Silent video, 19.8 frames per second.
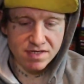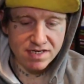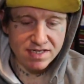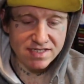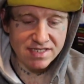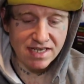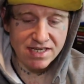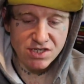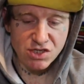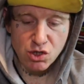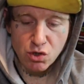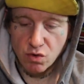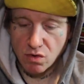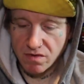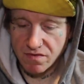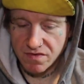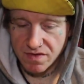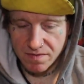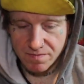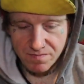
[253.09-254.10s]
He sent two
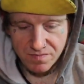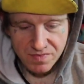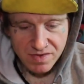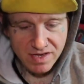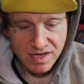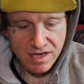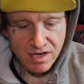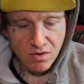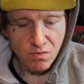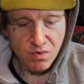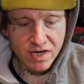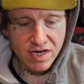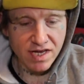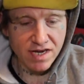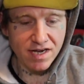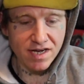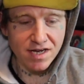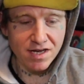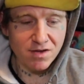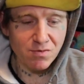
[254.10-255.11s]
of them. We
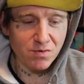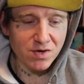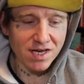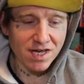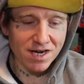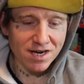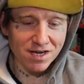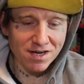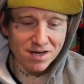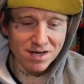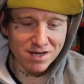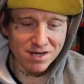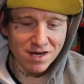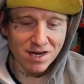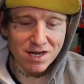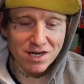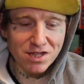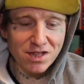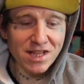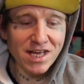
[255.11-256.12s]
got a we got a,
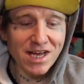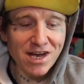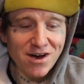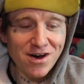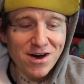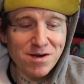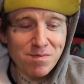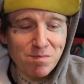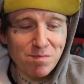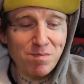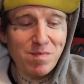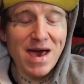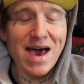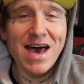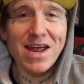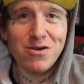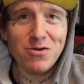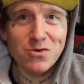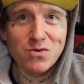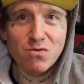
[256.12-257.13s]
a Klingon
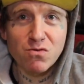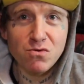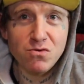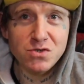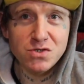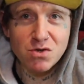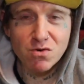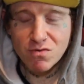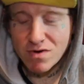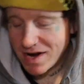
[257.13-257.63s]
battle cruiser